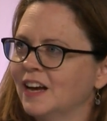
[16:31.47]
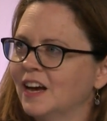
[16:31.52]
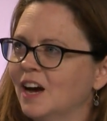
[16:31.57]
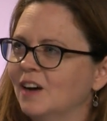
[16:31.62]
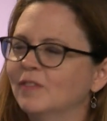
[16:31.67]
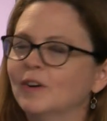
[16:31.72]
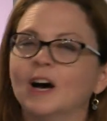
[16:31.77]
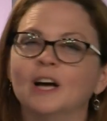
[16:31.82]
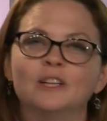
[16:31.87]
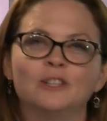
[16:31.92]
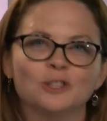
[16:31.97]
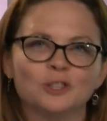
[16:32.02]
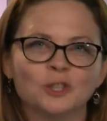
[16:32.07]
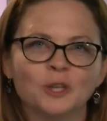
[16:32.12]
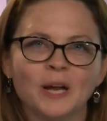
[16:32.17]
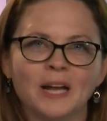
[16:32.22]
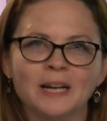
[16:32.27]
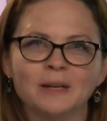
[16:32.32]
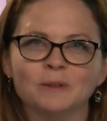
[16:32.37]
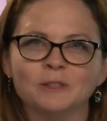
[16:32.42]
of
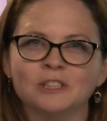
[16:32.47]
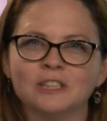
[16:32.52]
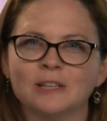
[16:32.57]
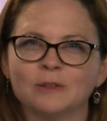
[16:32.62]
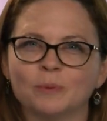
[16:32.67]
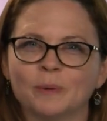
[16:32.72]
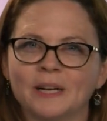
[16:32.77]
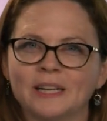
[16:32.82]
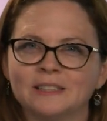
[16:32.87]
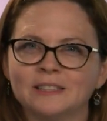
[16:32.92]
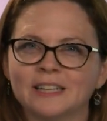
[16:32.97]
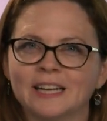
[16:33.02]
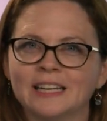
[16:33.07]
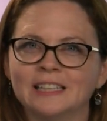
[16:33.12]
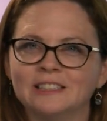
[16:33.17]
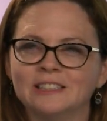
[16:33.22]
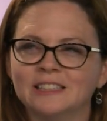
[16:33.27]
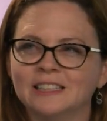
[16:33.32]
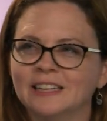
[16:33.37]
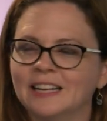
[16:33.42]
understanding what Jesuit
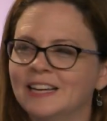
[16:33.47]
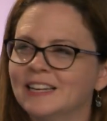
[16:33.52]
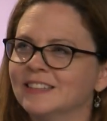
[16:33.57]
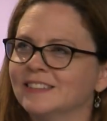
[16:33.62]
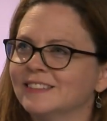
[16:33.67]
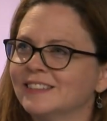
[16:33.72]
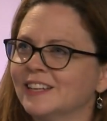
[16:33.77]
education is.